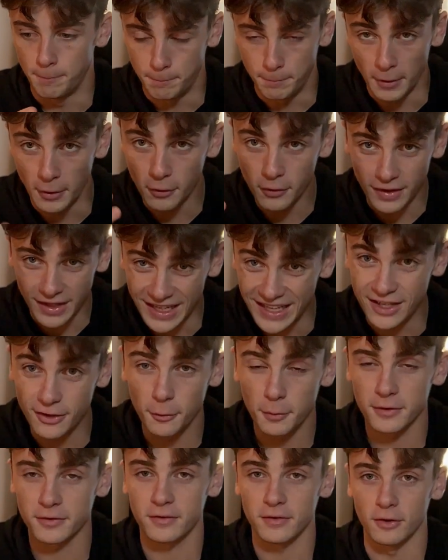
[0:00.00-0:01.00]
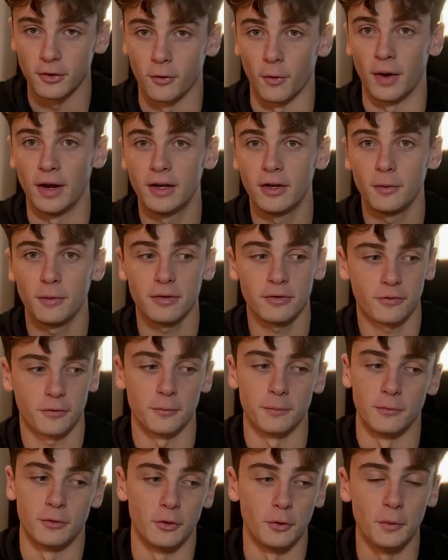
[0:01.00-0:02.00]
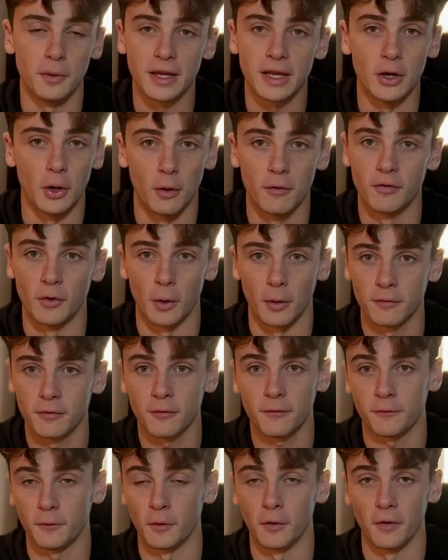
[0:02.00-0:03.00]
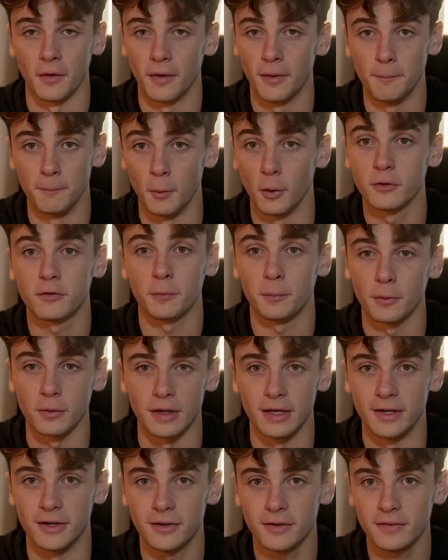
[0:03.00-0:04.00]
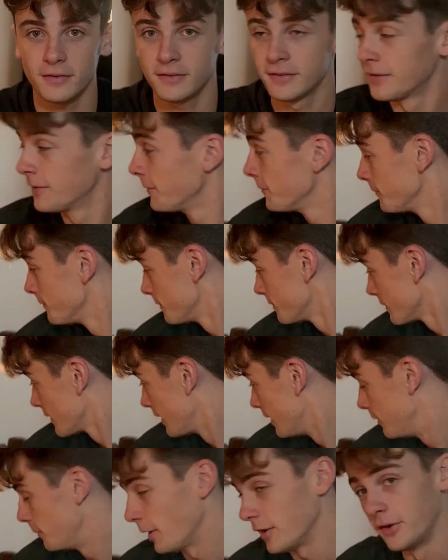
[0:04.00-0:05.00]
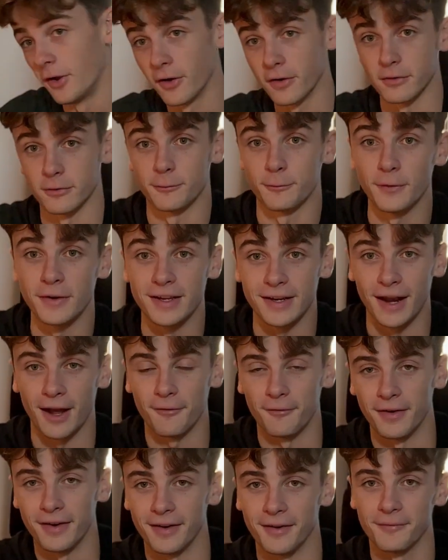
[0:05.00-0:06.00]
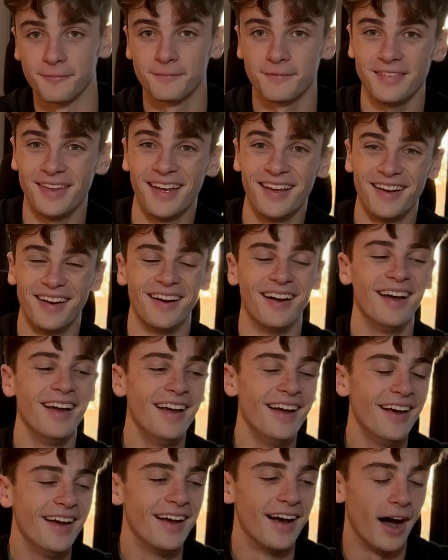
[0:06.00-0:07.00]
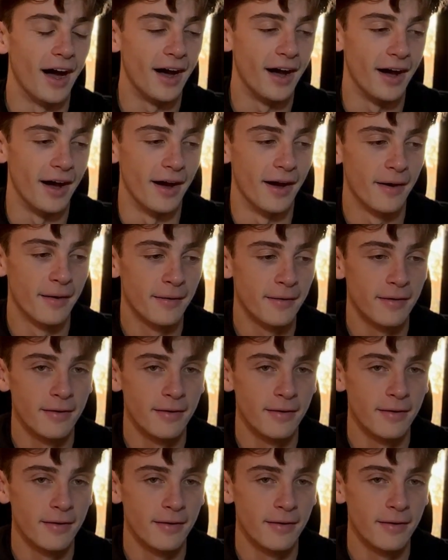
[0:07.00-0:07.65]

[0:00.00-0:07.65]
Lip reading: built into us and ingrained to us from doing it over and over for multiple years. My dog is freaking out right now.